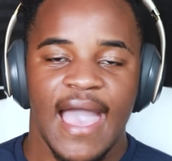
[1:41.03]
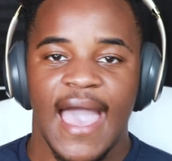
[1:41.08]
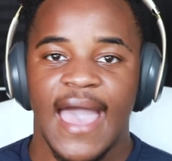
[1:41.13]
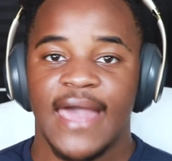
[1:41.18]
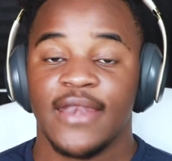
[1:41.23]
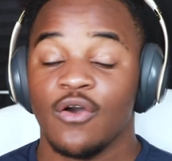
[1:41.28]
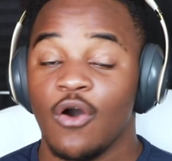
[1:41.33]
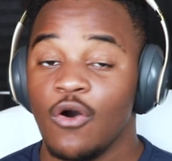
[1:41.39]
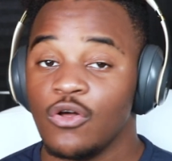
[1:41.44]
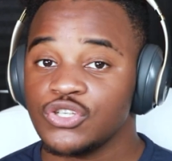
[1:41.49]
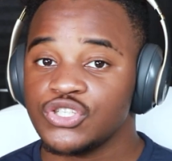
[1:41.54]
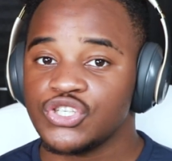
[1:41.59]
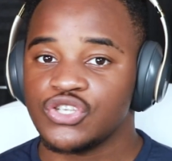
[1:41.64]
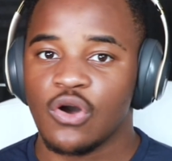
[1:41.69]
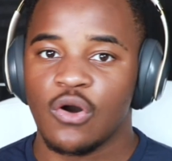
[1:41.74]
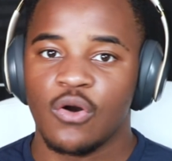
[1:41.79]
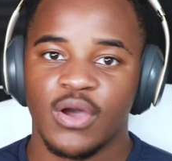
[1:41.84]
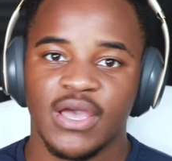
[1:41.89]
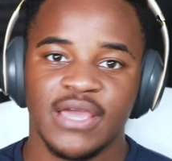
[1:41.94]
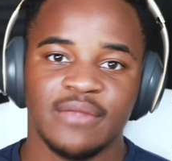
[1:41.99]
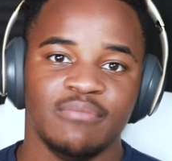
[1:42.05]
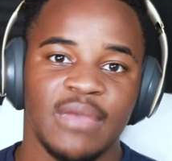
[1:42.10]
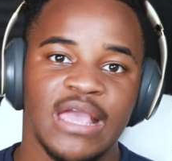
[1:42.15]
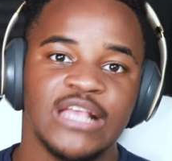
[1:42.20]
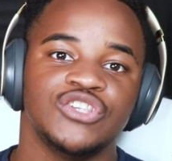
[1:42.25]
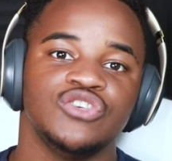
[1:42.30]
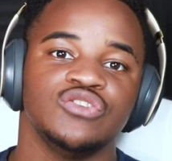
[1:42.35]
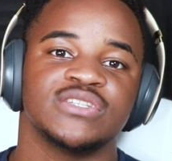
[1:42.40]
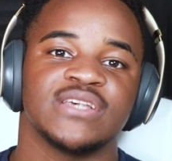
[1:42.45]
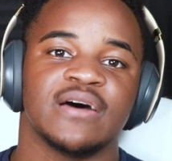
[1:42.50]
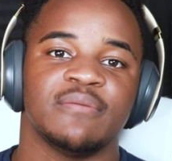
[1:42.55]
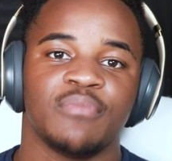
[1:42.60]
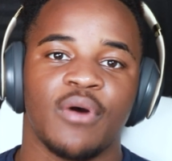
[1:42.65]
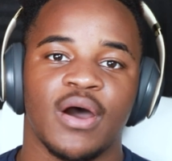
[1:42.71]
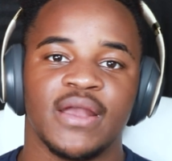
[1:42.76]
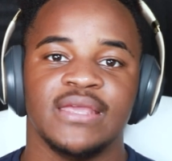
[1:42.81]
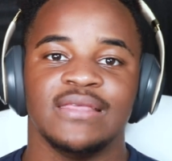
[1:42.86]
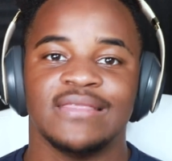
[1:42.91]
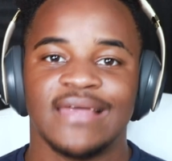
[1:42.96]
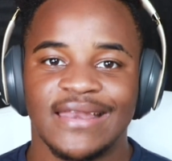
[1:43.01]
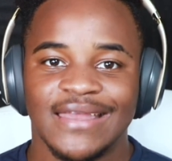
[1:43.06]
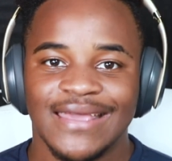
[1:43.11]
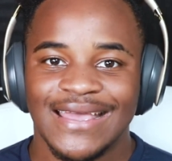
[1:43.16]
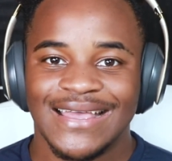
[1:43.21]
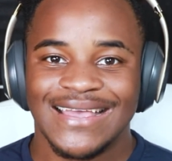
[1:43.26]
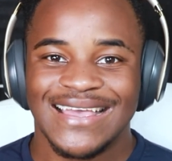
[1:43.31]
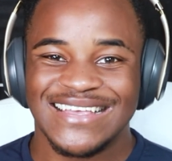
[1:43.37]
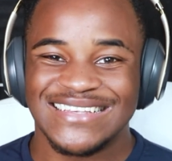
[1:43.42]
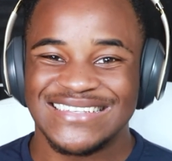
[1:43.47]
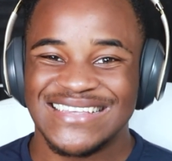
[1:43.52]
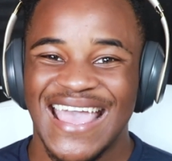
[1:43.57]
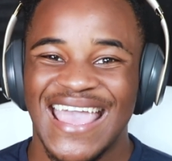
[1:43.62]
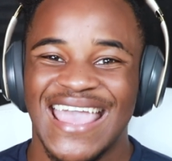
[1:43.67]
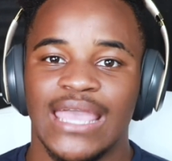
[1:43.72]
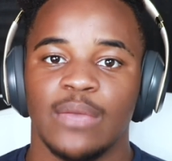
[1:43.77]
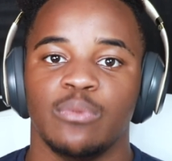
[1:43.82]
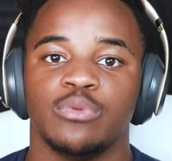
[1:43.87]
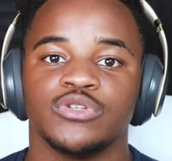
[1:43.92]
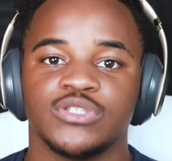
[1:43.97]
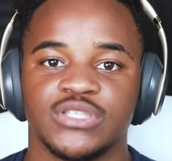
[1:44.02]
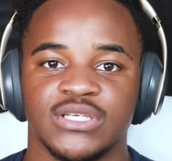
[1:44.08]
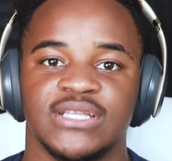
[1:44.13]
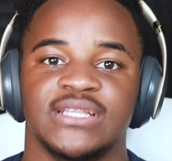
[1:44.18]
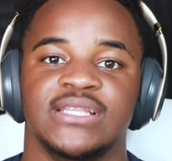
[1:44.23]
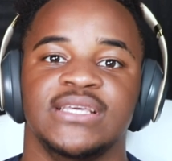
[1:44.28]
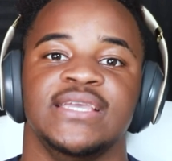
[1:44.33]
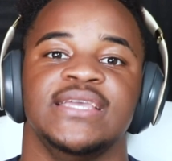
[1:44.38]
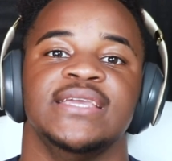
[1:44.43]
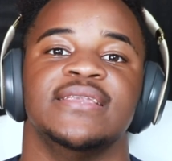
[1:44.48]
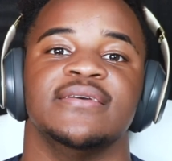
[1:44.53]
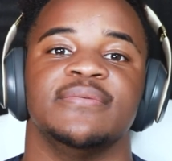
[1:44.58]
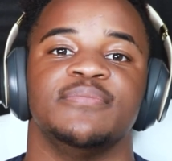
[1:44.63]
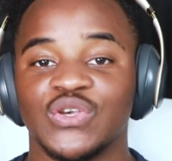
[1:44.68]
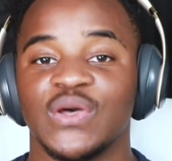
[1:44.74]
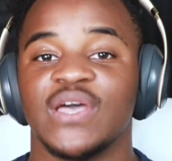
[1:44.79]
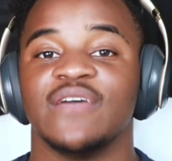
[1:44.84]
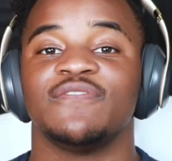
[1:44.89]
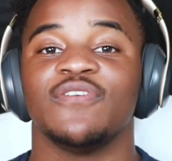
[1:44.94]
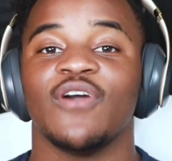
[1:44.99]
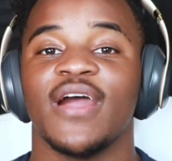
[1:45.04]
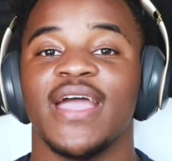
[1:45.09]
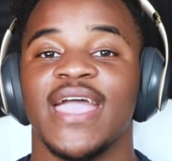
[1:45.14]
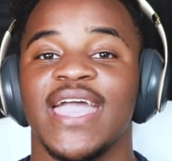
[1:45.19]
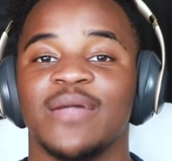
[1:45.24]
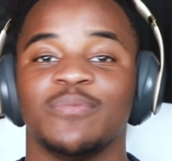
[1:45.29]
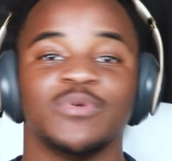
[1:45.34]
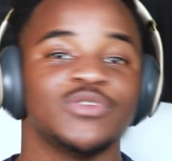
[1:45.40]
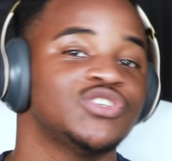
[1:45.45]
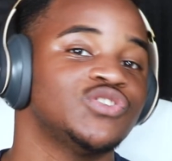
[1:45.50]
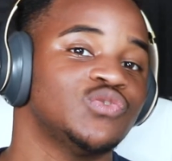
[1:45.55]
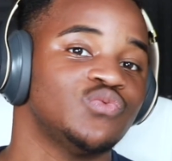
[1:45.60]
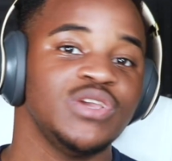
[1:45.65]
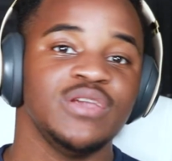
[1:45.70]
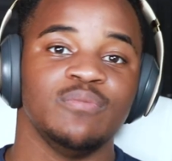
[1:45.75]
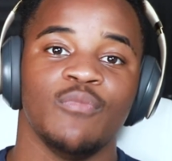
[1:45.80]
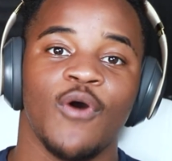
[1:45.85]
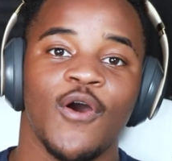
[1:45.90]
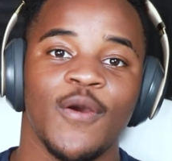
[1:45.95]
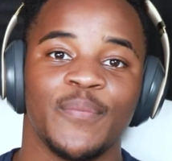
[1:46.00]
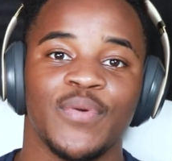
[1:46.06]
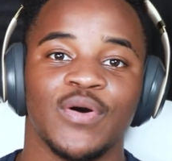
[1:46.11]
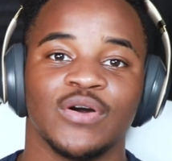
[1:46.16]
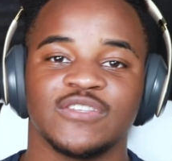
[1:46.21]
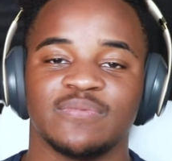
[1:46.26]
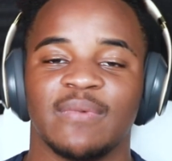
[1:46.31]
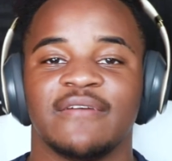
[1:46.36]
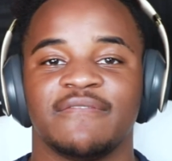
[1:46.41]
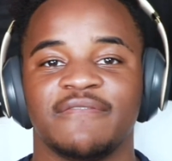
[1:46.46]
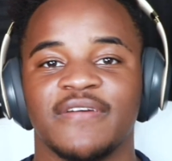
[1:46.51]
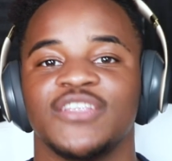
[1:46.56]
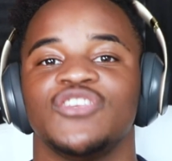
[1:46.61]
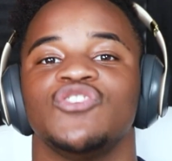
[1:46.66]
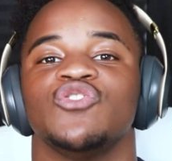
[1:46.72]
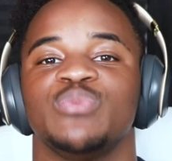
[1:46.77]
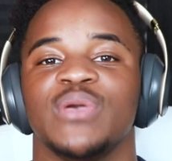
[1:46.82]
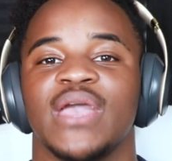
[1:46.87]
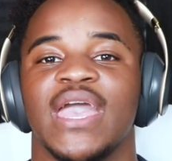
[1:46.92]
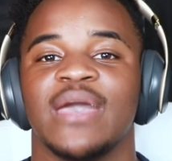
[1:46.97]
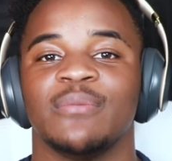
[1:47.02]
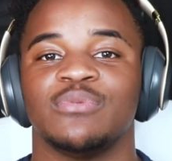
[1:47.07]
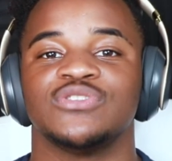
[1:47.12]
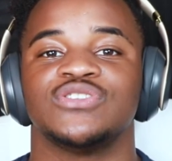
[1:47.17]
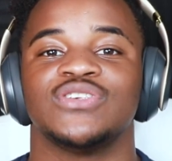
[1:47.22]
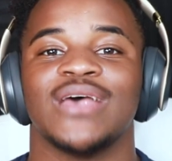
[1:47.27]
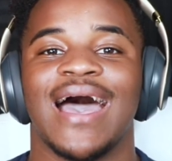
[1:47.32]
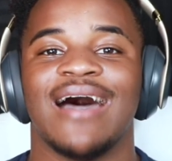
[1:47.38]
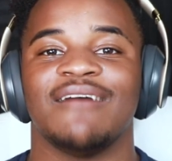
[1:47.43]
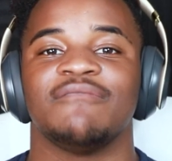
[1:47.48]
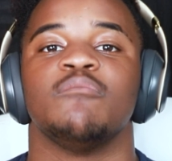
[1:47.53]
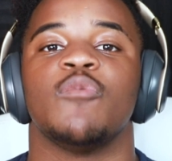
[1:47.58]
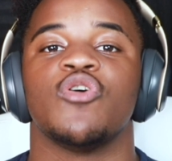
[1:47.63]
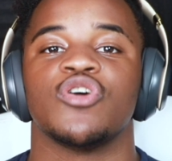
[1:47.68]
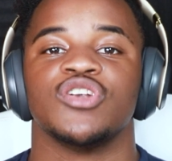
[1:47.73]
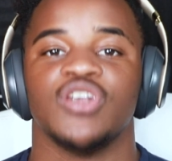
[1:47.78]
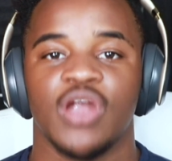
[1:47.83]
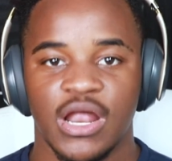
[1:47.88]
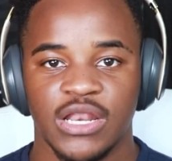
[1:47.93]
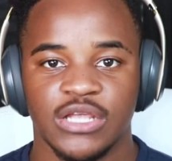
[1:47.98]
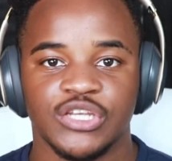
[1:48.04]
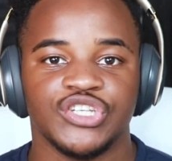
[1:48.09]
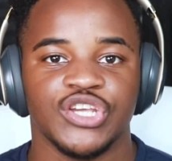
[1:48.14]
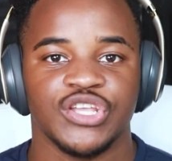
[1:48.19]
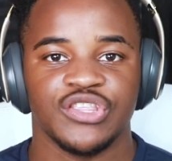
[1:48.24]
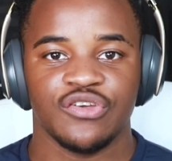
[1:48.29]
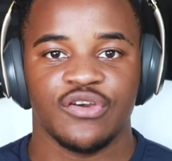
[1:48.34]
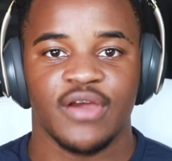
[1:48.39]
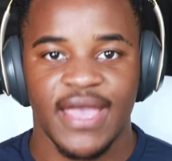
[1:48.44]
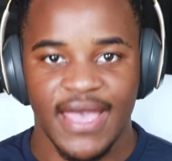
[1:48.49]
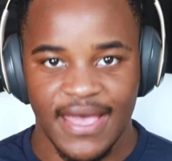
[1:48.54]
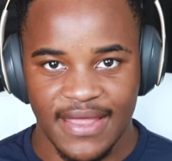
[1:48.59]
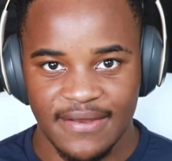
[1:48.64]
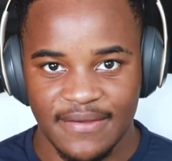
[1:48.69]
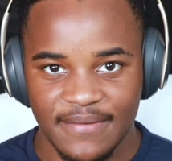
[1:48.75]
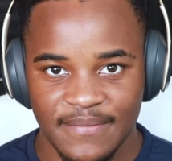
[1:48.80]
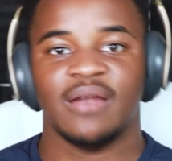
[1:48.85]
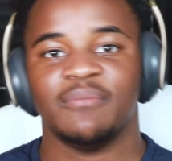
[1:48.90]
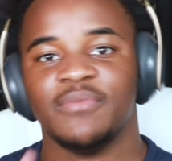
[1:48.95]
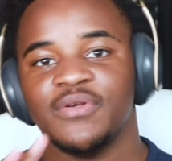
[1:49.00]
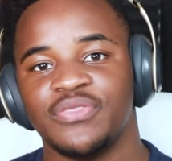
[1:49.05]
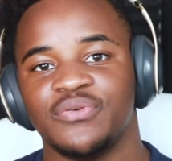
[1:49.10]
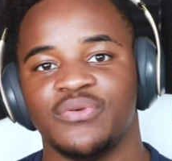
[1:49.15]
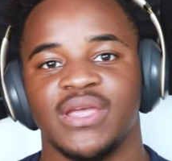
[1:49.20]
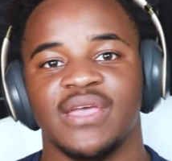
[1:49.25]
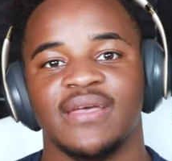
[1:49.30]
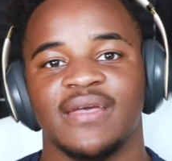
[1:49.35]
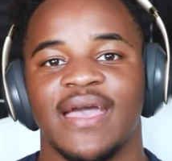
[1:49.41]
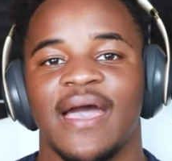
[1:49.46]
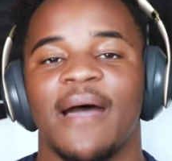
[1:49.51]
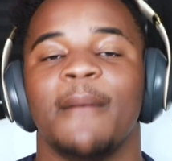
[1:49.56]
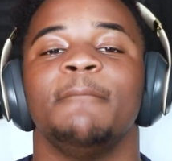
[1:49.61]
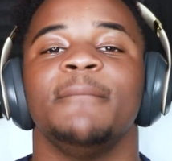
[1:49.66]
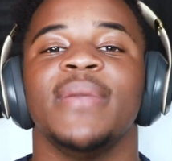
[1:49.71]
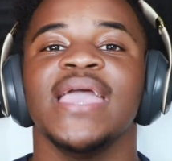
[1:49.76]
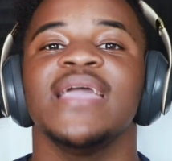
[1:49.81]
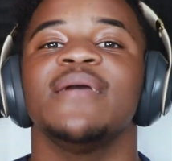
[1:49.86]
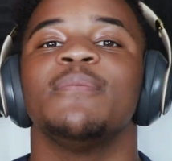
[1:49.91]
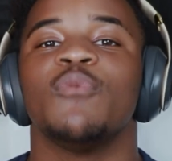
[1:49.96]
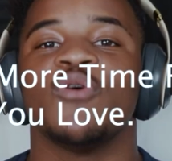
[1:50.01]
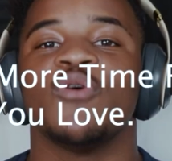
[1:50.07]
And also, it makes you somebody that is able to lead. So if you are able to read more books, my friend, you'll be able to have more knowledge in your head. Number three, make